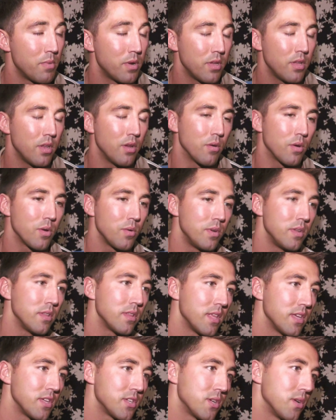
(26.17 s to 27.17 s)
but you know, going
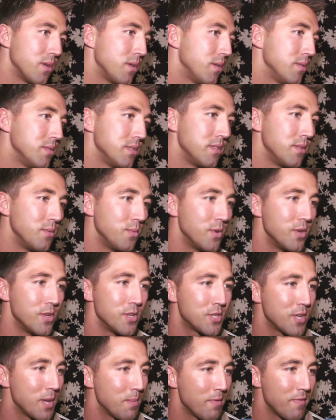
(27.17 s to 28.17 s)
into that show, I was in the
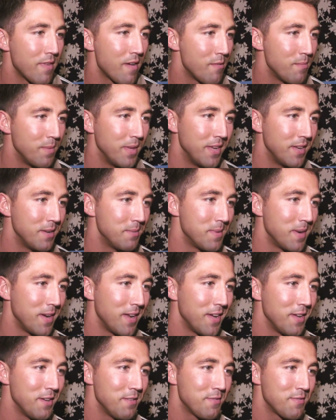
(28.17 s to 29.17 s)
worst shape I've ever been in in my
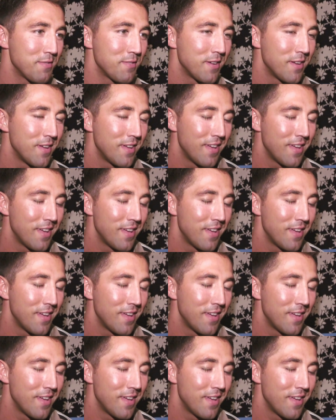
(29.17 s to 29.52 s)
life